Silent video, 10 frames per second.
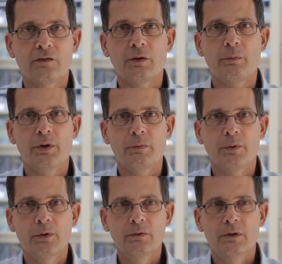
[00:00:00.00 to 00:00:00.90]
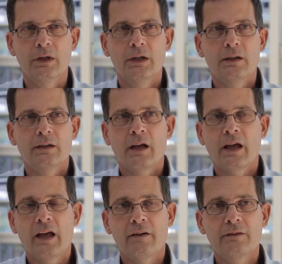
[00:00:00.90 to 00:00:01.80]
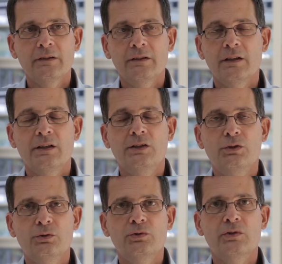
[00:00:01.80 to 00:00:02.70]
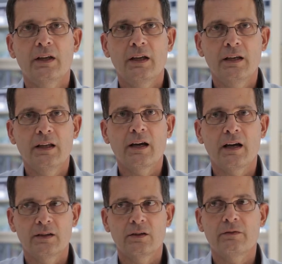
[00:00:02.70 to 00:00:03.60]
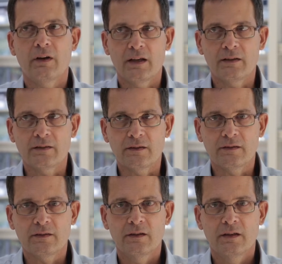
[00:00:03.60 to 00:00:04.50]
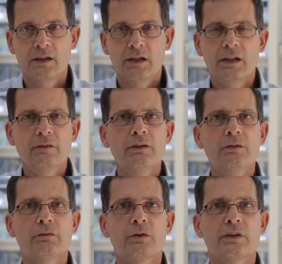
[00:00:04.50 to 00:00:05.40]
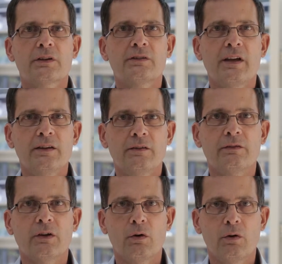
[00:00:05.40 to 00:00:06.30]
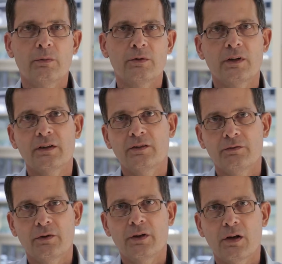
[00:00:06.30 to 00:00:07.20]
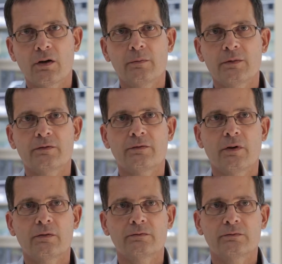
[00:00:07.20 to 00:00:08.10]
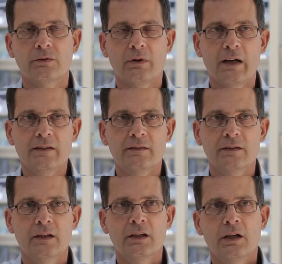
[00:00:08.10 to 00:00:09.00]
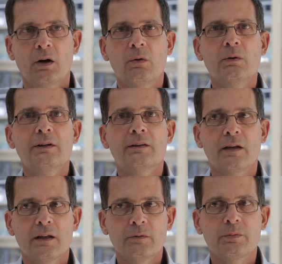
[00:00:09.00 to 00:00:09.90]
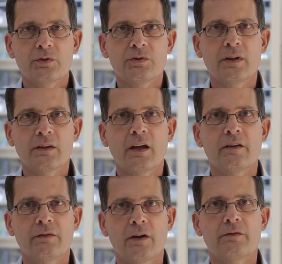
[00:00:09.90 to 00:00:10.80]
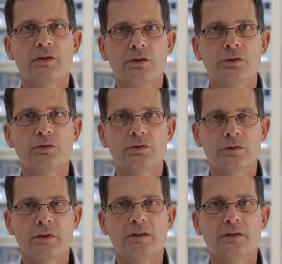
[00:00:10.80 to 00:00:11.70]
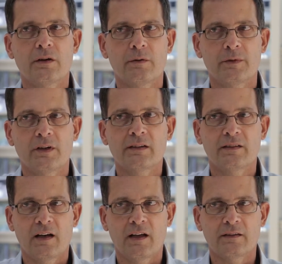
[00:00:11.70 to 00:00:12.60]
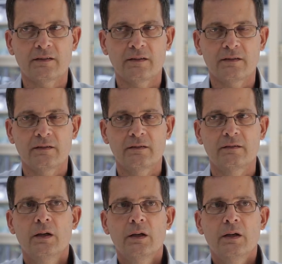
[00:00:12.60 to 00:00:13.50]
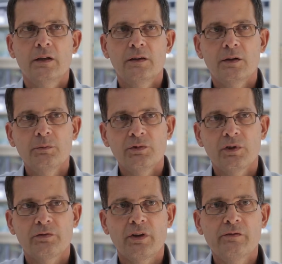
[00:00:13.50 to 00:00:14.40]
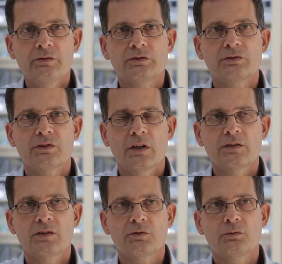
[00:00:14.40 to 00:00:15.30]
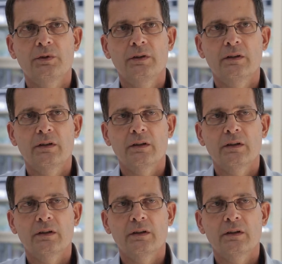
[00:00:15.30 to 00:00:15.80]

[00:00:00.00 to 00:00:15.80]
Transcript: of the people haven't used any kind of license. Even for the Creative Commons, that's very common for, to us, only 10% have ever used Creative Commons as a license. In terms of infrastructures, we